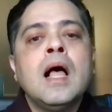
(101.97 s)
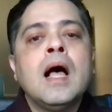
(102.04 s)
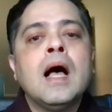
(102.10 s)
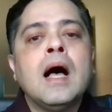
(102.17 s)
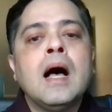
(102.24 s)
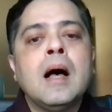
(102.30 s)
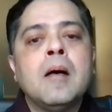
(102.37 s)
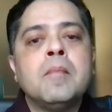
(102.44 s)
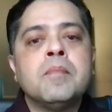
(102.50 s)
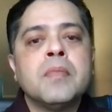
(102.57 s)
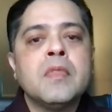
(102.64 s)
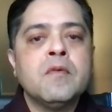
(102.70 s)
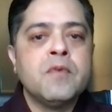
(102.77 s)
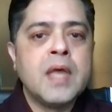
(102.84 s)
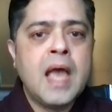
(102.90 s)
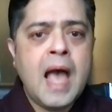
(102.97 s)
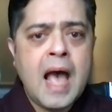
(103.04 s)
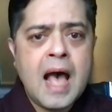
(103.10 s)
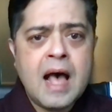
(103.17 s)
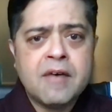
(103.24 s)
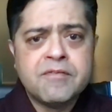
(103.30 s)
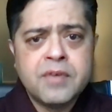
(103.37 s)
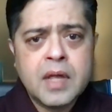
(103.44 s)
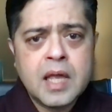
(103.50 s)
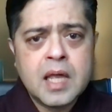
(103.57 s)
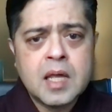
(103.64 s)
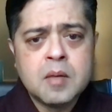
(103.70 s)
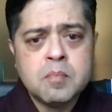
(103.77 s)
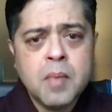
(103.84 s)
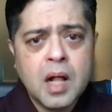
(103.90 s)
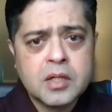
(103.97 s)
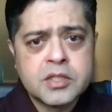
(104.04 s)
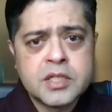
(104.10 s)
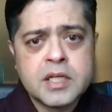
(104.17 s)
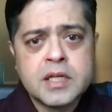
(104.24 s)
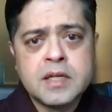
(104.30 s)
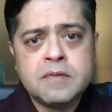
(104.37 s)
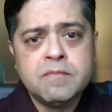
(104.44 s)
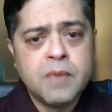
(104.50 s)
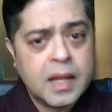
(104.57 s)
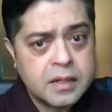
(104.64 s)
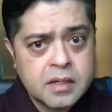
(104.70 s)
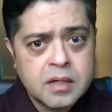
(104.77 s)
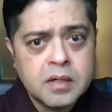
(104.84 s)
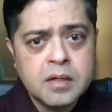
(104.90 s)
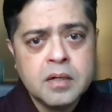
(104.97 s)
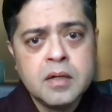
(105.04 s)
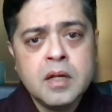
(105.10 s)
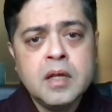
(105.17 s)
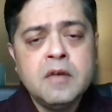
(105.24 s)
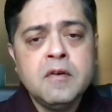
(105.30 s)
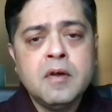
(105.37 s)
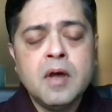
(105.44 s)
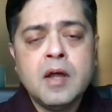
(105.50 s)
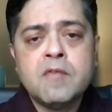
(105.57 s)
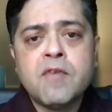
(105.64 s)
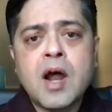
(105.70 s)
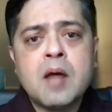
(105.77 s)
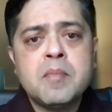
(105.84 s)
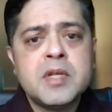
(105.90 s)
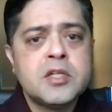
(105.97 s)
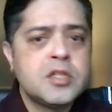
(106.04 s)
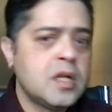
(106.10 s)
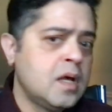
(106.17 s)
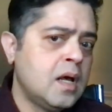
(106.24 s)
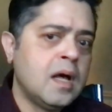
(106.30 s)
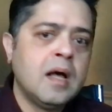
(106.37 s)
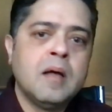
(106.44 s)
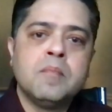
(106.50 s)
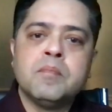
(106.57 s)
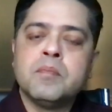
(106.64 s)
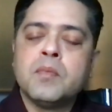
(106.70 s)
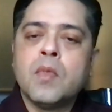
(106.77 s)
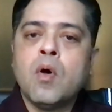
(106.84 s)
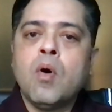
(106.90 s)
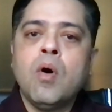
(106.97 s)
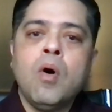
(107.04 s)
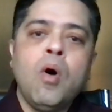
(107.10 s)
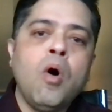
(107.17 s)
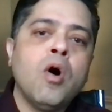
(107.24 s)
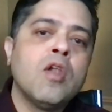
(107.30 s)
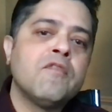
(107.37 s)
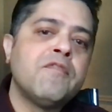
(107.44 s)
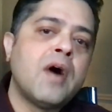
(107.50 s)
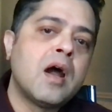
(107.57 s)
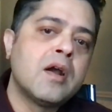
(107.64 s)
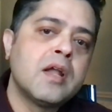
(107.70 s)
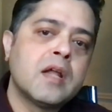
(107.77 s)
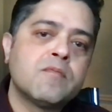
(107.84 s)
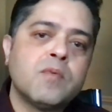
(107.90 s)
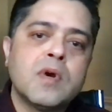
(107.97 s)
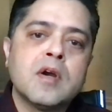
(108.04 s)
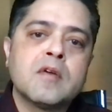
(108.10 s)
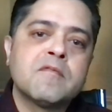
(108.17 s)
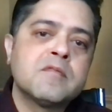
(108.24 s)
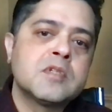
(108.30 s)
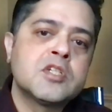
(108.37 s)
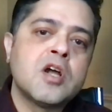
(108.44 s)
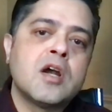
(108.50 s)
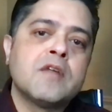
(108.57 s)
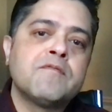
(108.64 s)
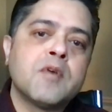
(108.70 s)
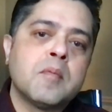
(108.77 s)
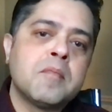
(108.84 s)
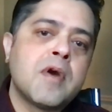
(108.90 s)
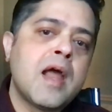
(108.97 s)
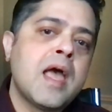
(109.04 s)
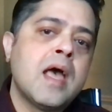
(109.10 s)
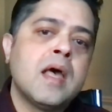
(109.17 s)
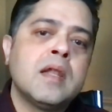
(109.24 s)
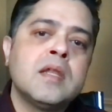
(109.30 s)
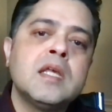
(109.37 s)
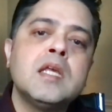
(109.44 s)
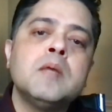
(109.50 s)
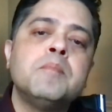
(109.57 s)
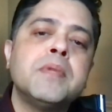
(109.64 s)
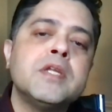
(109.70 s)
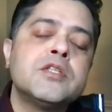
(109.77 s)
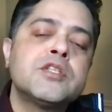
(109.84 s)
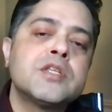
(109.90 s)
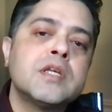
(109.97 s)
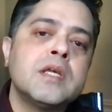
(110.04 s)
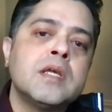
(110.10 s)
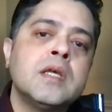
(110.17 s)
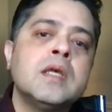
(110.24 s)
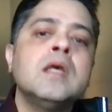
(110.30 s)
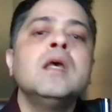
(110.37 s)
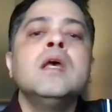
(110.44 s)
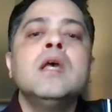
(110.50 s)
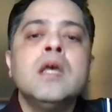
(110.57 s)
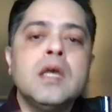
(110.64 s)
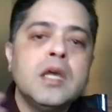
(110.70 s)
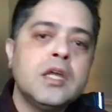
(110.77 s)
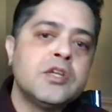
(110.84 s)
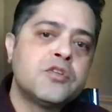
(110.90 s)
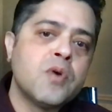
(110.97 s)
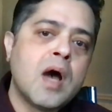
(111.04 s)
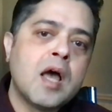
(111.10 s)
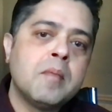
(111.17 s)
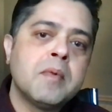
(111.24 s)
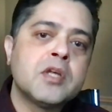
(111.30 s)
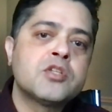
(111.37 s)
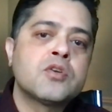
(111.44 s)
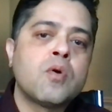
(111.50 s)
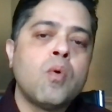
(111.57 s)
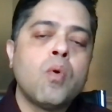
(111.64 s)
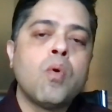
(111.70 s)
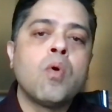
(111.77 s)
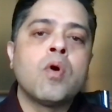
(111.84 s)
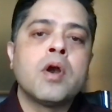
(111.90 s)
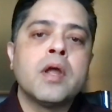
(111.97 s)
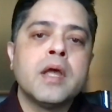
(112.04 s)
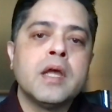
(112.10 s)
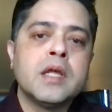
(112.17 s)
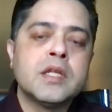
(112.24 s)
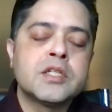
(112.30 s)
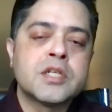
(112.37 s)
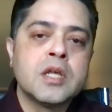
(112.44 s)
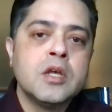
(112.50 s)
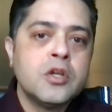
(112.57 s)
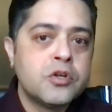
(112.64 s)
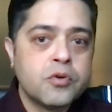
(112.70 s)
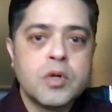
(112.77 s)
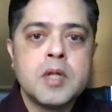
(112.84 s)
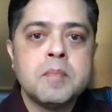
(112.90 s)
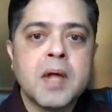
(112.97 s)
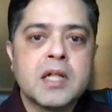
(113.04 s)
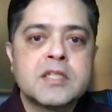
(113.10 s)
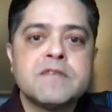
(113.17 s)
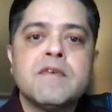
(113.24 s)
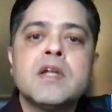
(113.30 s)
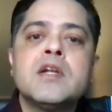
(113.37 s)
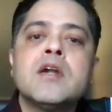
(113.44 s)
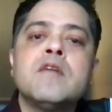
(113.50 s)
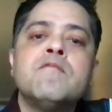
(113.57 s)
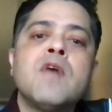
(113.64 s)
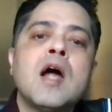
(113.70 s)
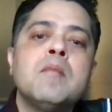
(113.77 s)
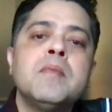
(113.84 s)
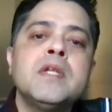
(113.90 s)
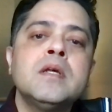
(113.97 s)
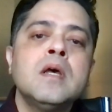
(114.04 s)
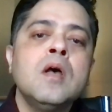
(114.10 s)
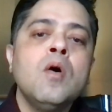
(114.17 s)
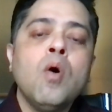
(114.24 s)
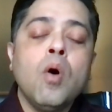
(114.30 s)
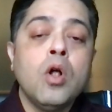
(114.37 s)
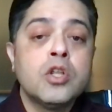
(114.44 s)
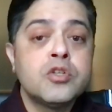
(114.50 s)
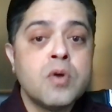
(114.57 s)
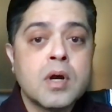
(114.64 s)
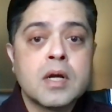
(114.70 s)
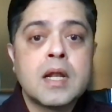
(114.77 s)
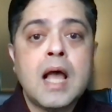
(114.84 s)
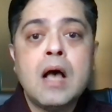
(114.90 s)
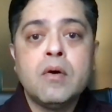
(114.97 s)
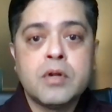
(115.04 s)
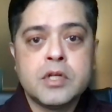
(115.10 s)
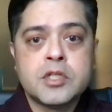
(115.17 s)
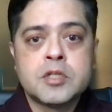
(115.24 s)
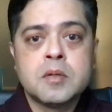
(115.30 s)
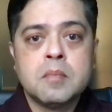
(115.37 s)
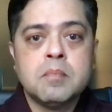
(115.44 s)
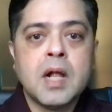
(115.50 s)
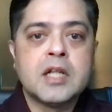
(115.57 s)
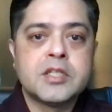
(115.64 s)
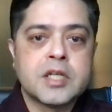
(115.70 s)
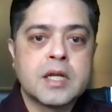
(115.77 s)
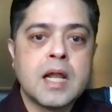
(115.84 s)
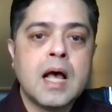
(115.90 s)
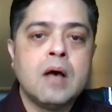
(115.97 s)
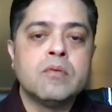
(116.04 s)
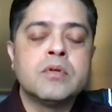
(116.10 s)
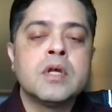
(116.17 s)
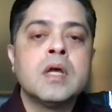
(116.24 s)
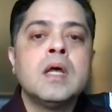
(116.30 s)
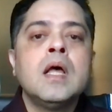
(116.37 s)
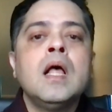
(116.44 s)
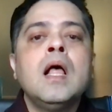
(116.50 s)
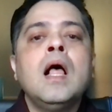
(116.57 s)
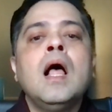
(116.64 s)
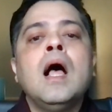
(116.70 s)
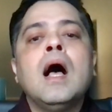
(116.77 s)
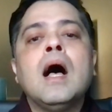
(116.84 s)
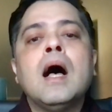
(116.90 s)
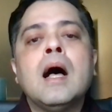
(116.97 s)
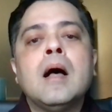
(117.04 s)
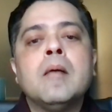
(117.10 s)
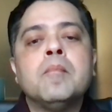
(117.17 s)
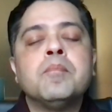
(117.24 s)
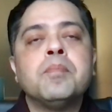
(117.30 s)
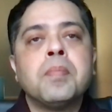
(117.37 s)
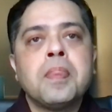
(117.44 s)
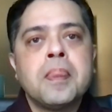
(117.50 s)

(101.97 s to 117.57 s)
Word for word: Um, we have a multi-vendor environment. Um, all of our network, starting from RAN, EPC, into IMS core is truly multi-vendor environment. Also, our cloud is multi-cloud. Um,